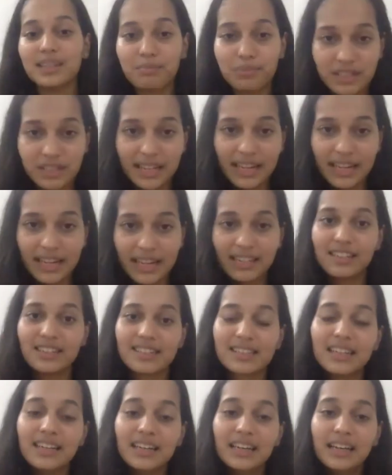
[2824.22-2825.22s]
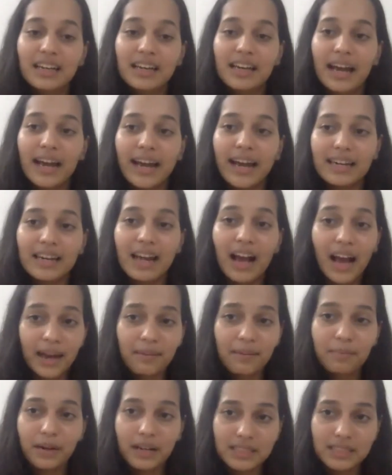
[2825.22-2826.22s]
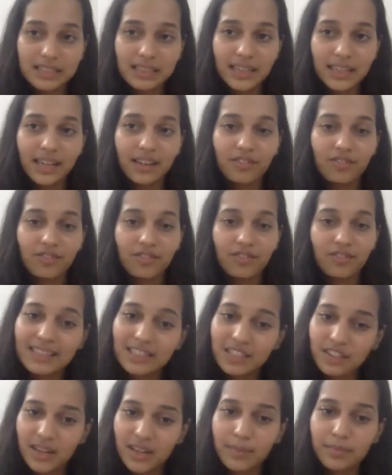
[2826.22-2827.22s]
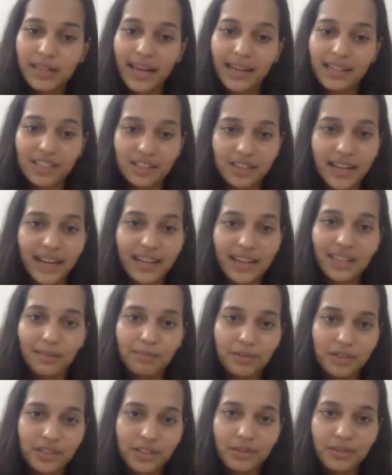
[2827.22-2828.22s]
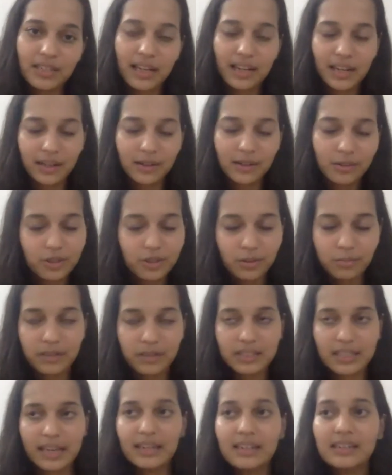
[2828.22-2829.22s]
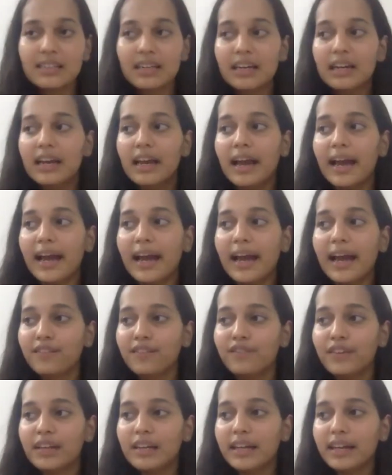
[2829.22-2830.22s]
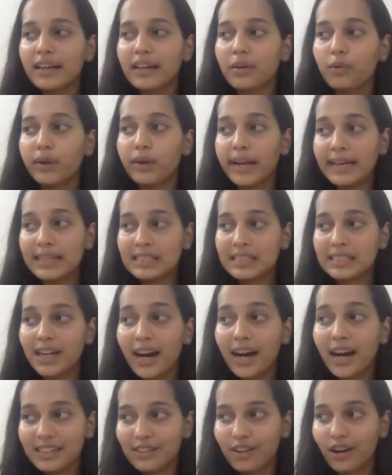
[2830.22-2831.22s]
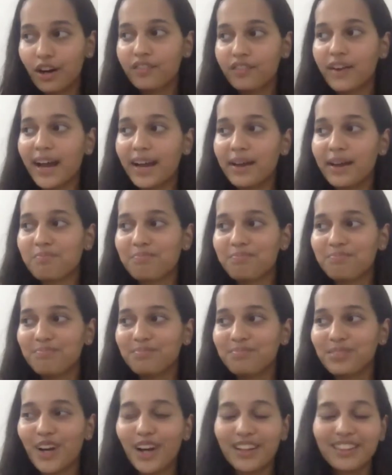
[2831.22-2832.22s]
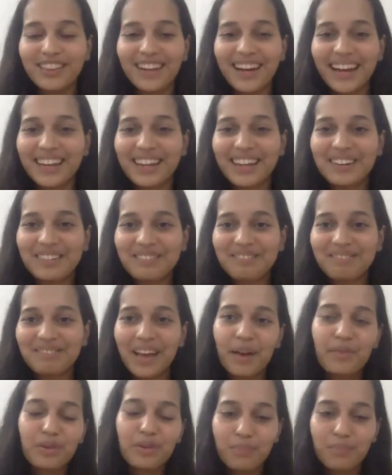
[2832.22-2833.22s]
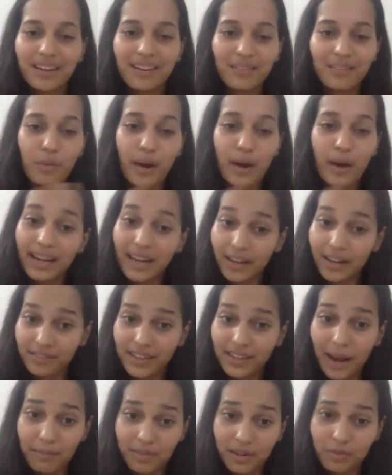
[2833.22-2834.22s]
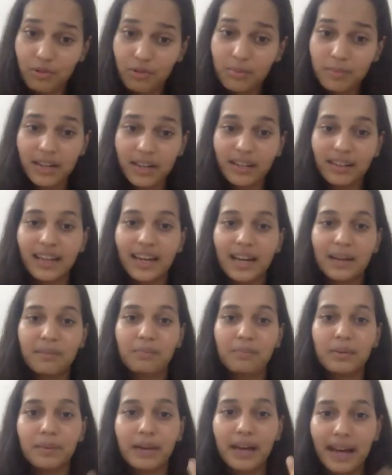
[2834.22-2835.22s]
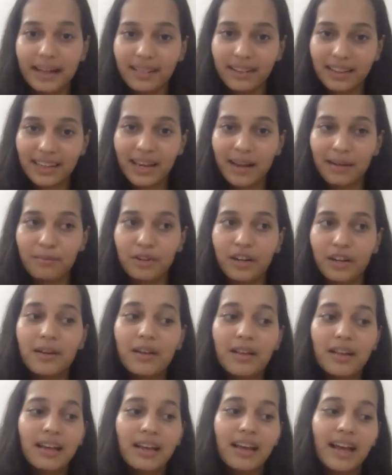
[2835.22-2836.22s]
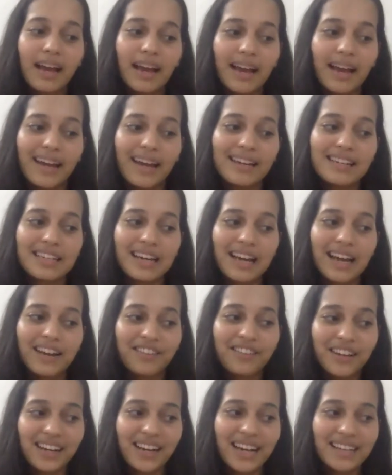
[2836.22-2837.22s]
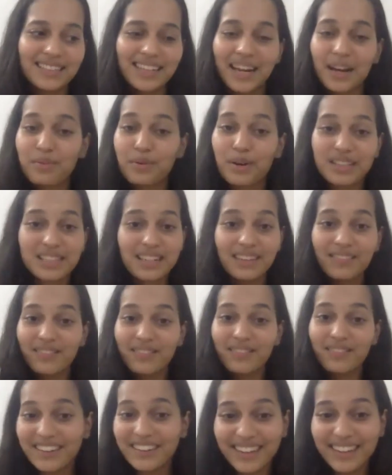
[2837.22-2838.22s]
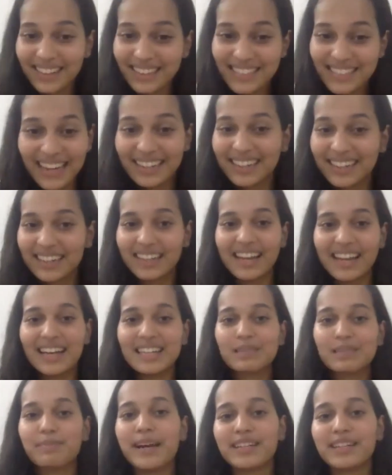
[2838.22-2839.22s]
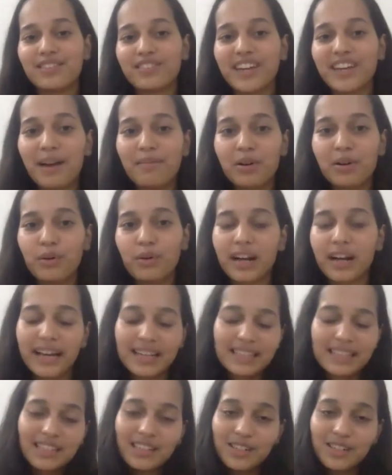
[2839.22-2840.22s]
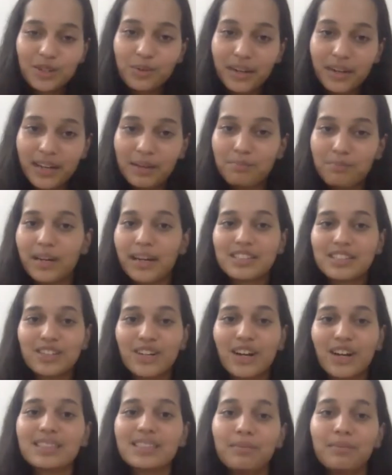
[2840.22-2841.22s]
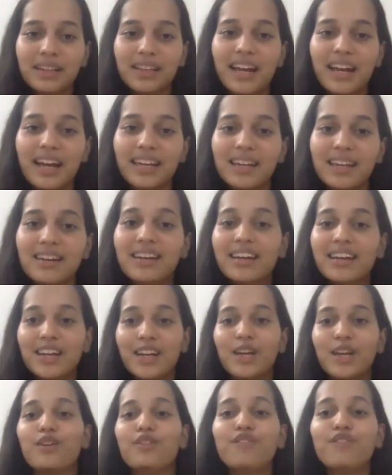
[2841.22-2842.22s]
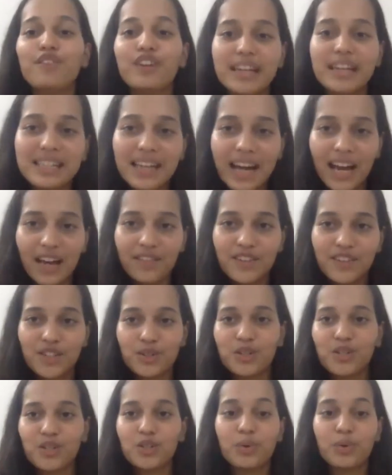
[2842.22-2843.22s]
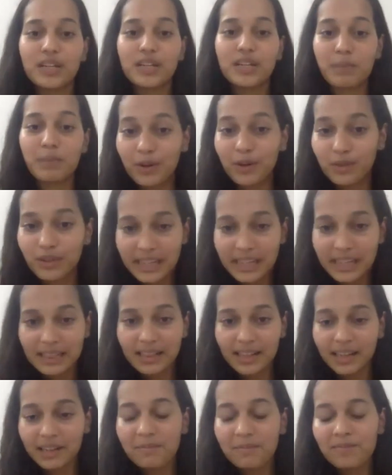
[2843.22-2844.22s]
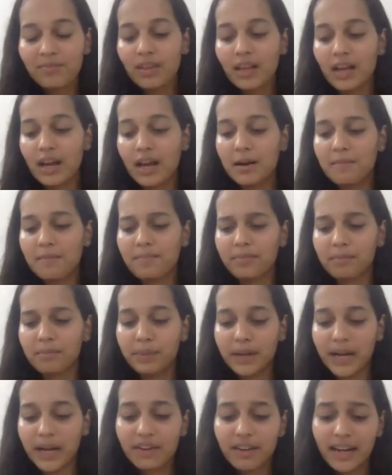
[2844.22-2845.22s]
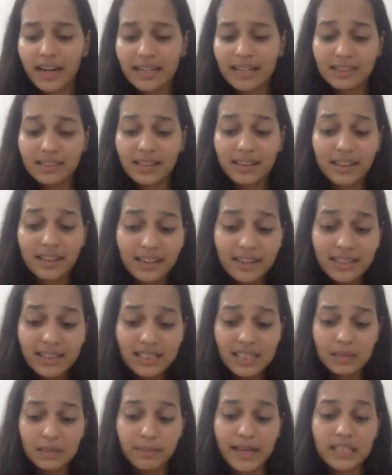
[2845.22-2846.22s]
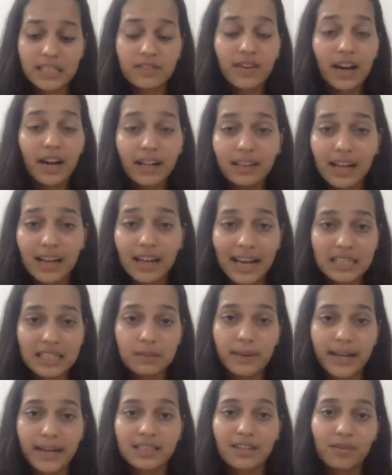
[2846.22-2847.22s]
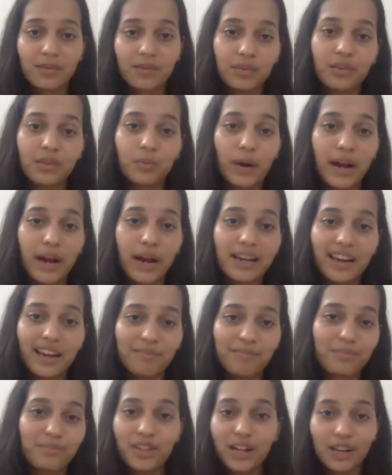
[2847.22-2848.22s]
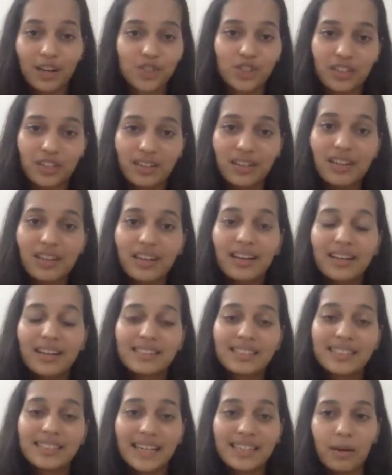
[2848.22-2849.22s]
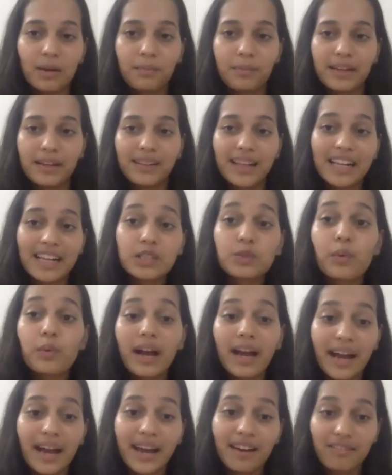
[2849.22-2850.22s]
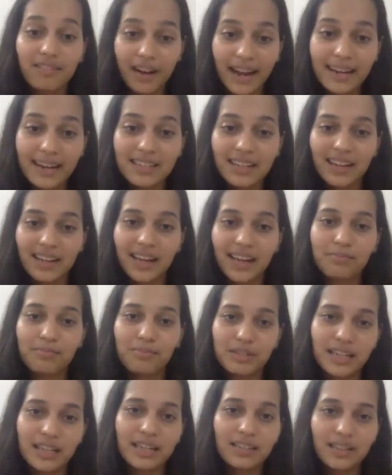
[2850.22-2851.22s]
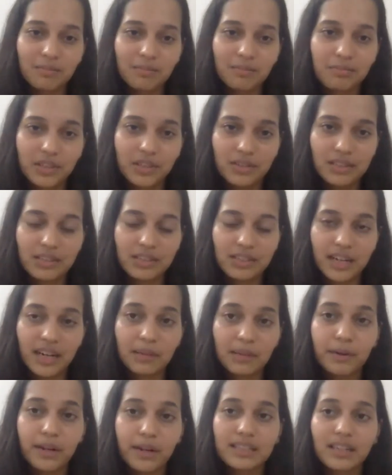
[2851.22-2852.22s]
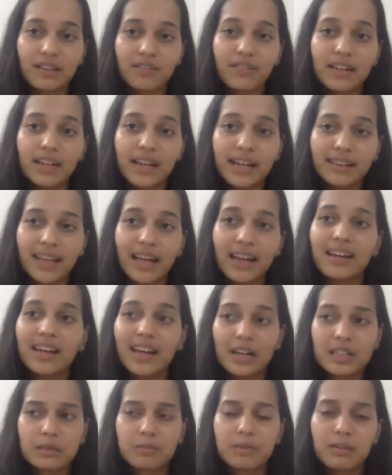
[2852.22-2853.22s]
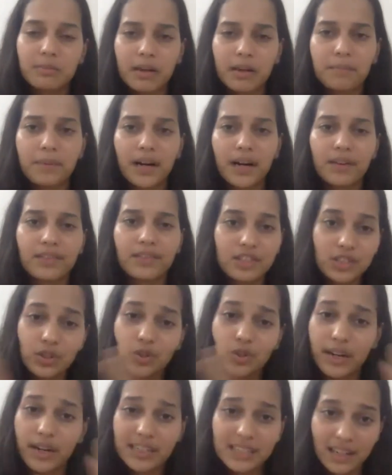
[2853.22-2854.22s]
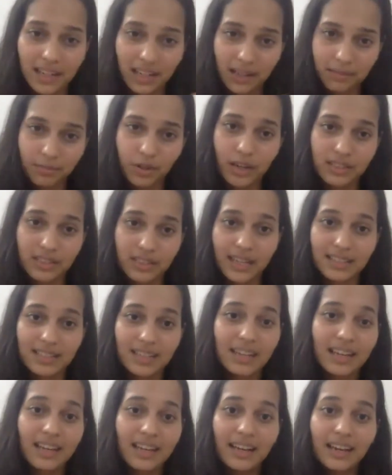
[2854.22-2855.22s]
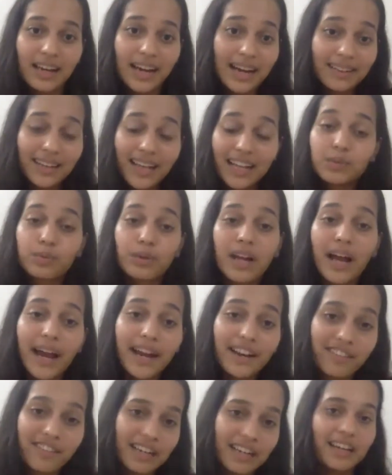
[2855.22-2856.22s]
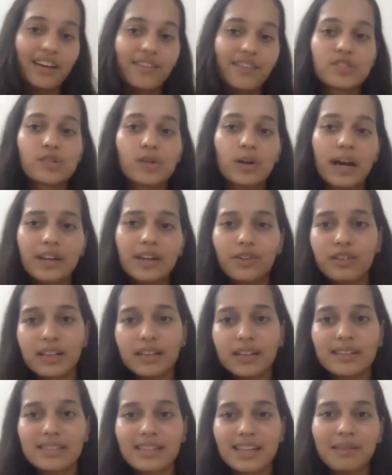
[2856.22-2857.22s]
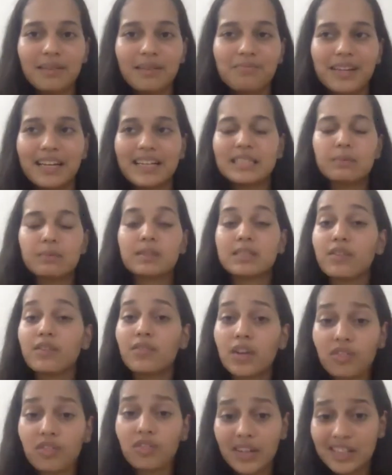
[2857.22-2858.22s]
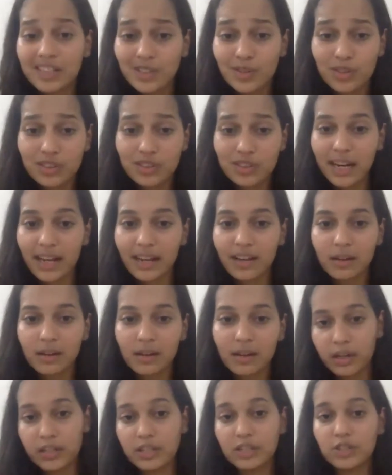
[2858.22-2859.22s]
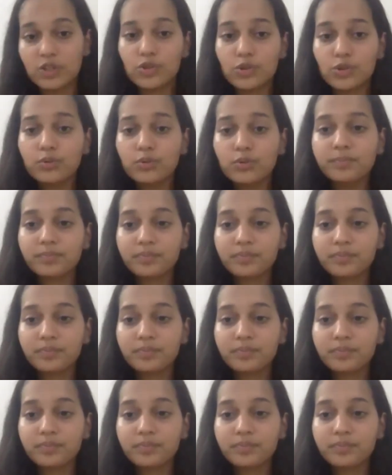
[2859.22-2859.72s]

and presenters. And I personally write scripts, I direct, I produce, and I also present. And I feel like when I started off, I thought that I can I would be a wildlife camera woman and that I'd be behind the camera. And I realized that I wasn't very good at the technical aspect of camera work. I still do it, but it's not something that I can, you know, fully dive into and do as my only thing. Um, but I realized that there is a space for other aspects of the wildlife production setup. And that's why I write and I present and produce and direct, because I feel like that allows me to be part of the storytelling process. And that's what I really love. So I don't think there's any like specific resource that I could point you to.